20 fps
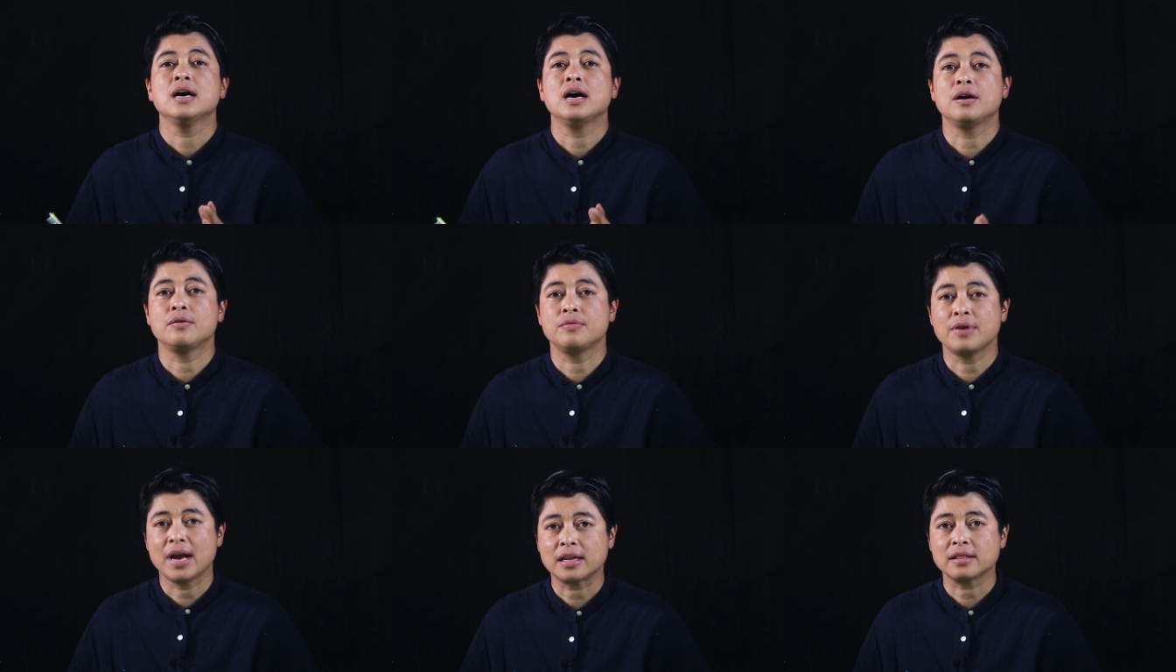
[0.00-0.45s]

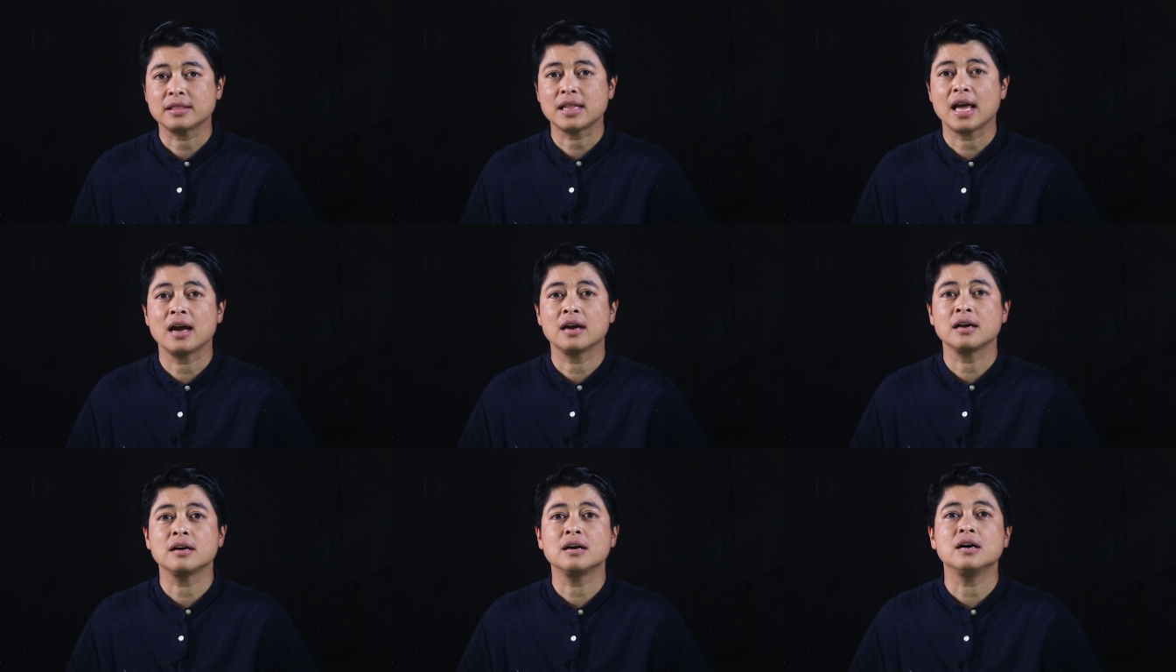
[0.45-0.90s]
a
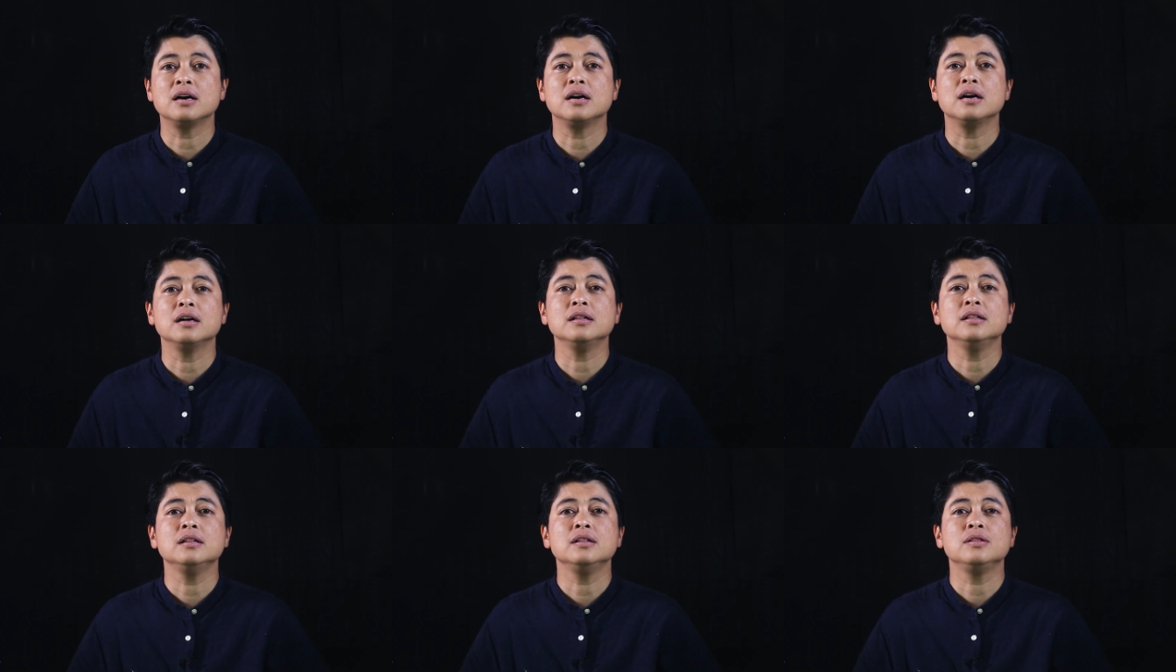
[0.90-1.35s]

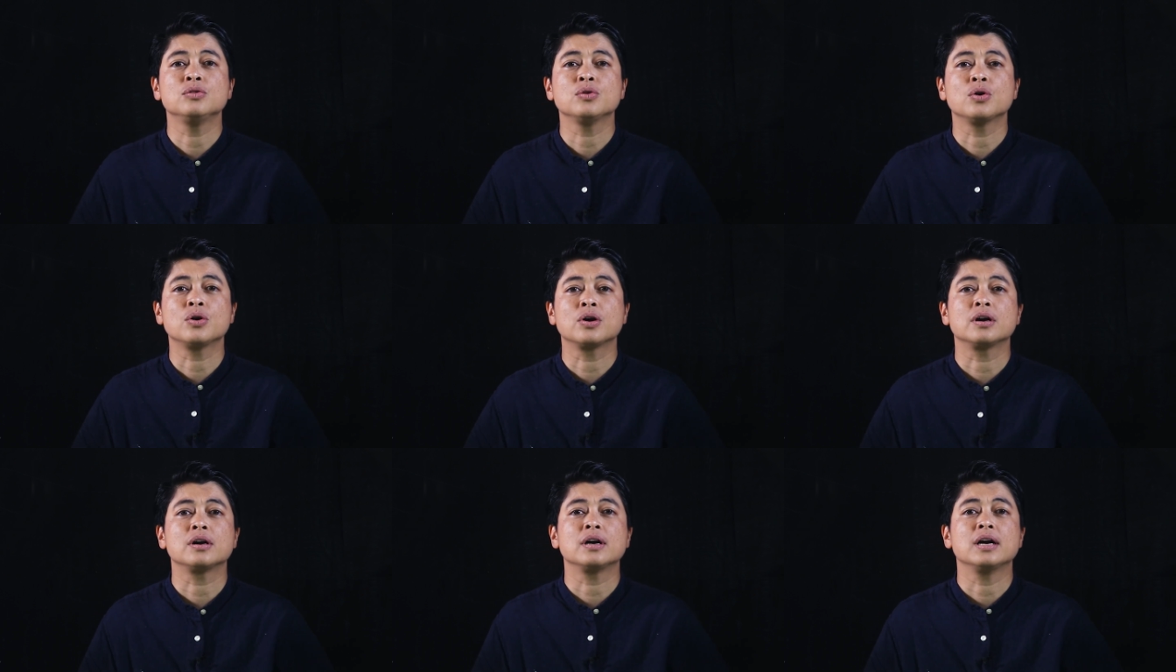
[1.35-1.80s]
rectangle,
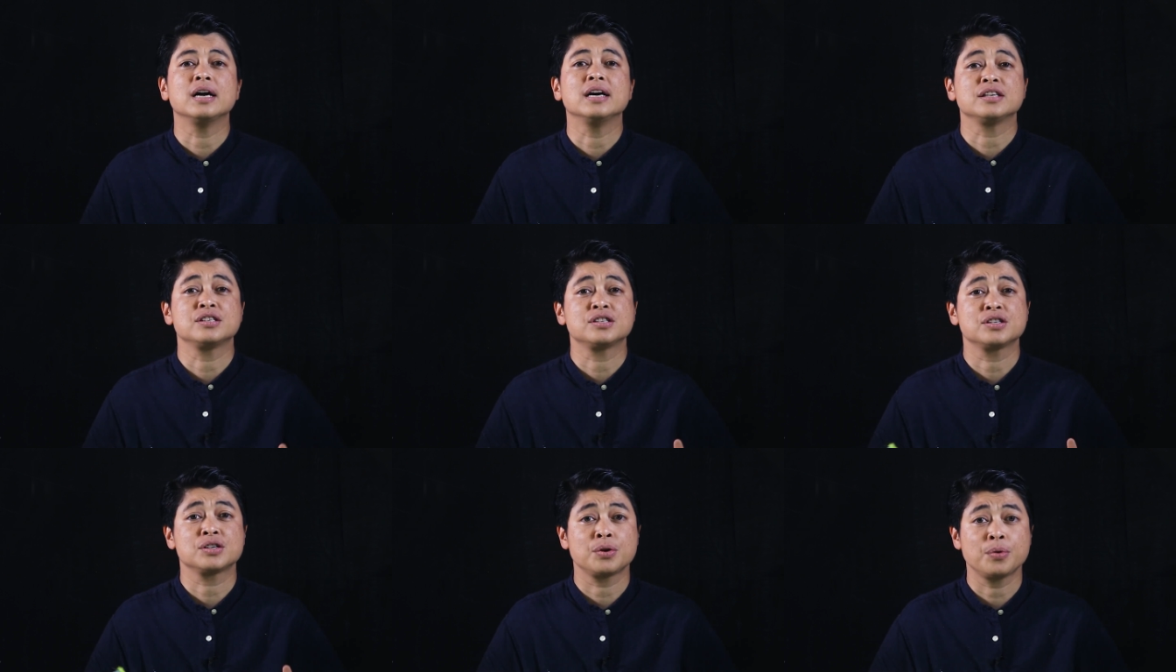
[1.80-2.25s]
nor
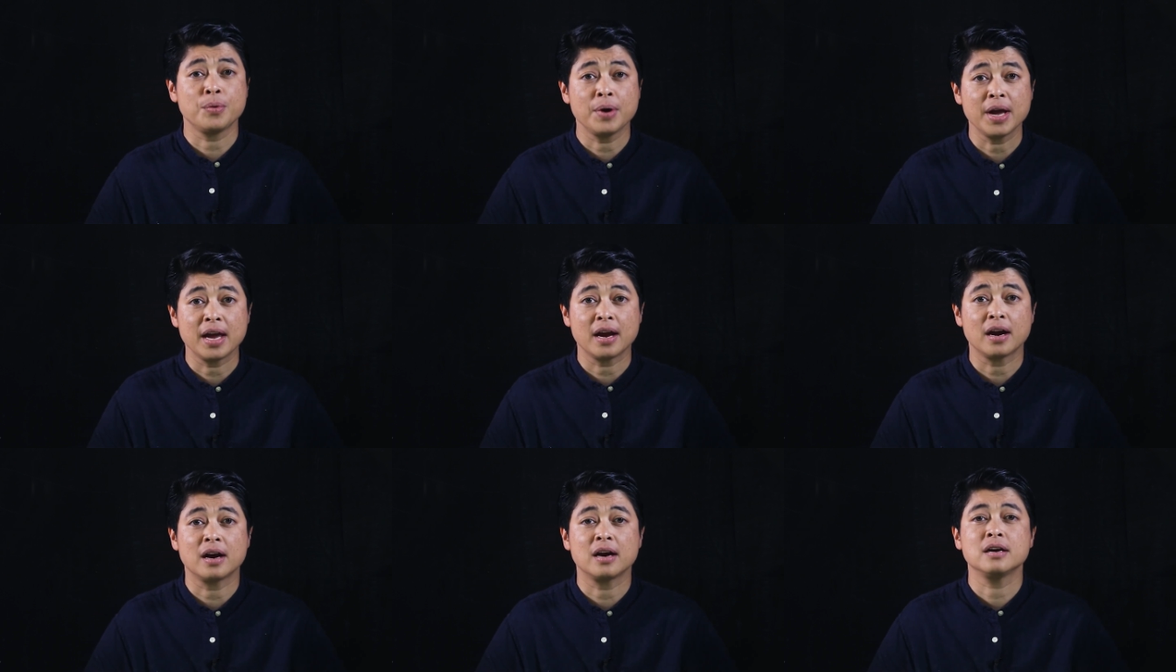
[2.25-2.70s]
a
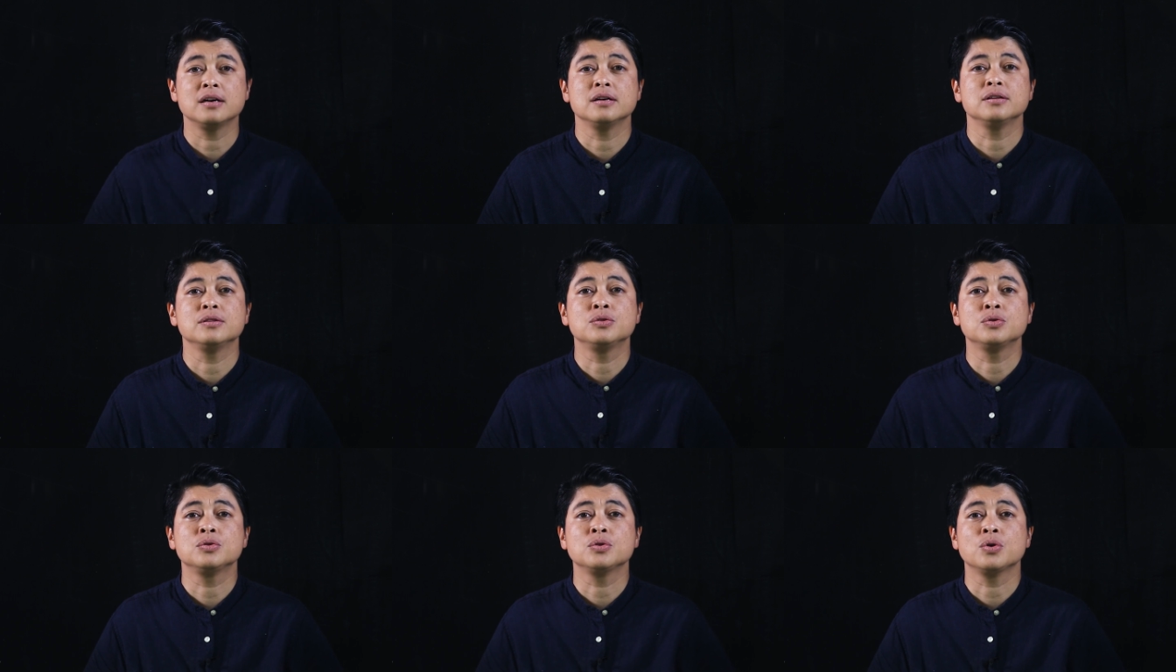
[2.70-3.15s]

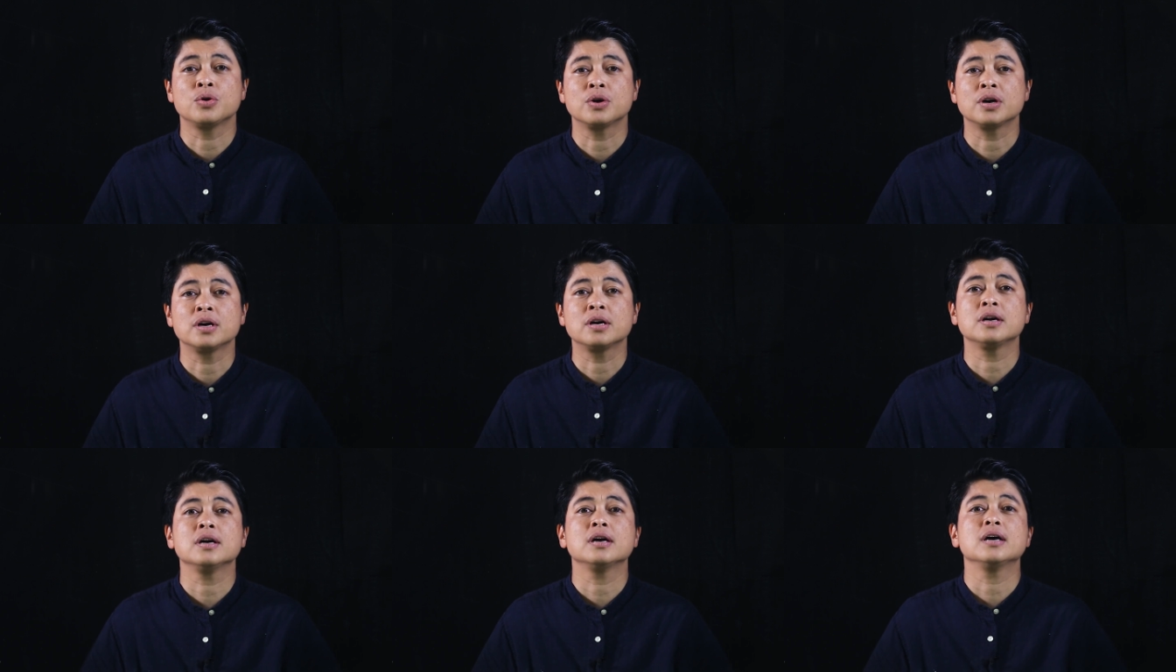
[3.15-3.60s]
square,
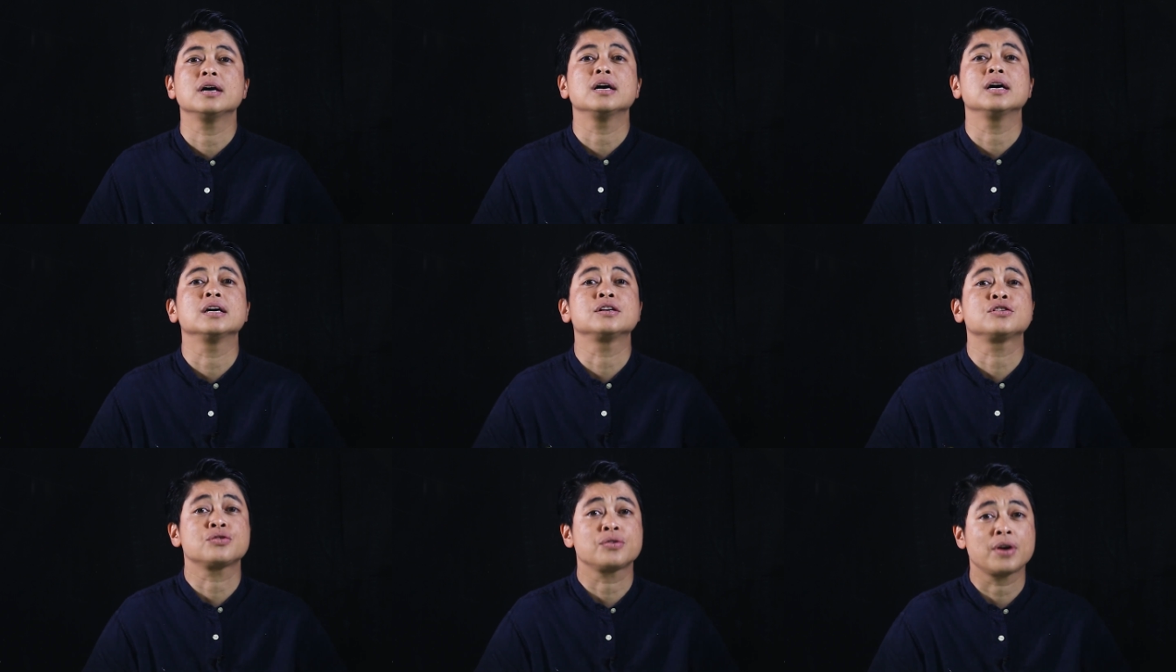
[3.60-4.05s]
nor
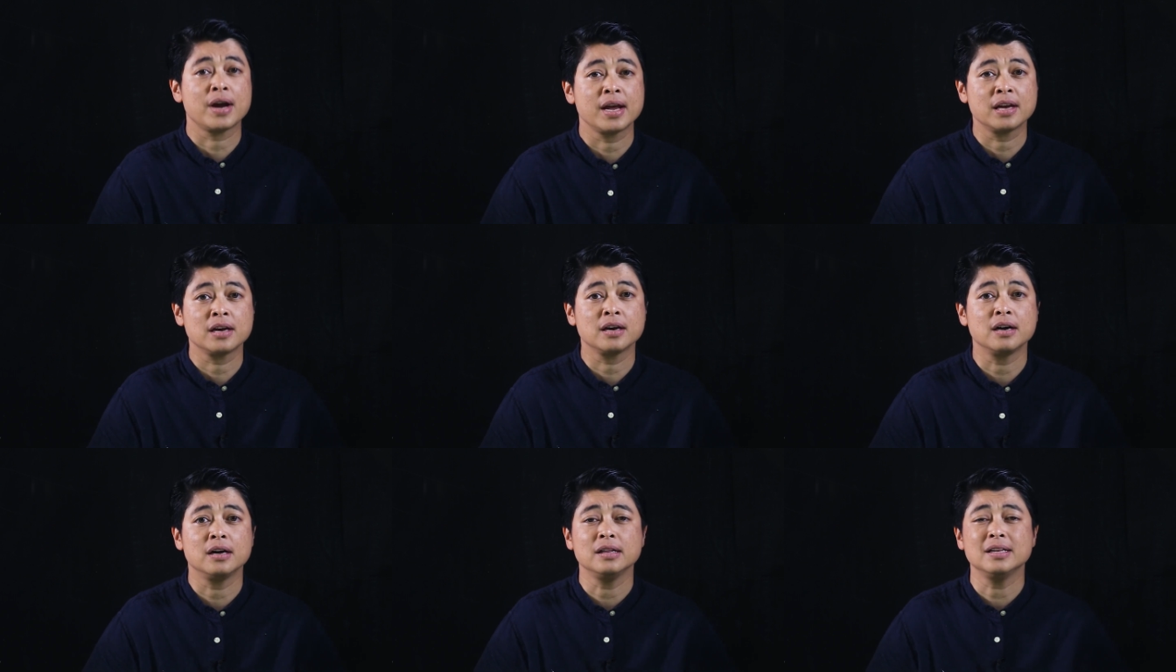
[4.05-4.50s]
a
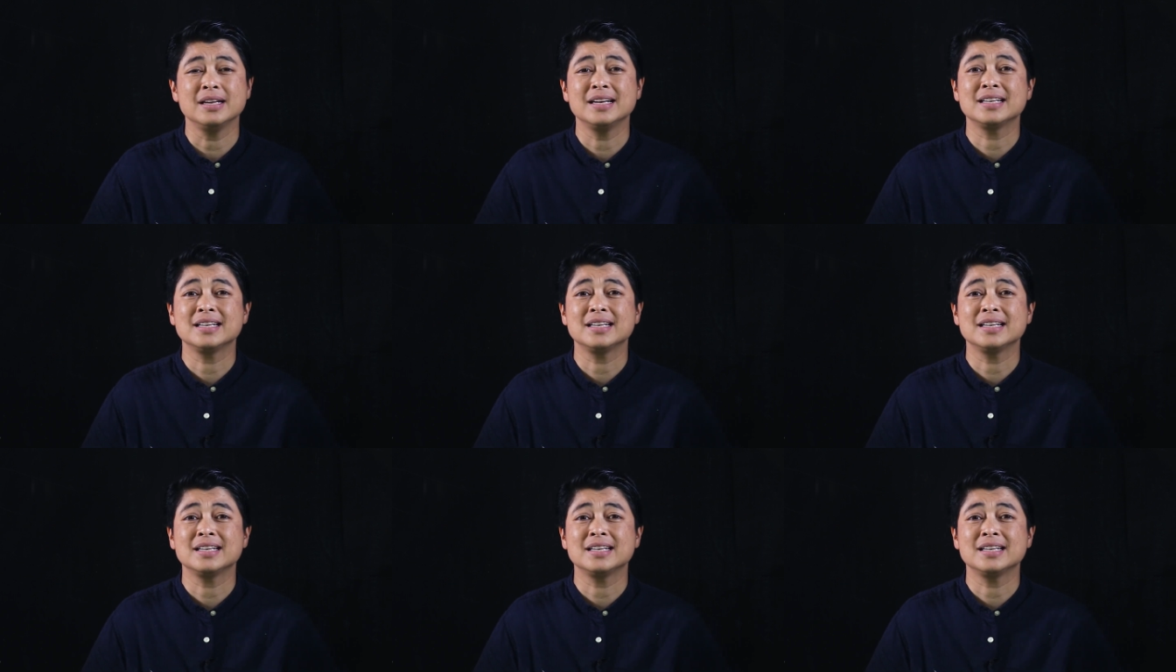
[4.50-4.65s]
triangle.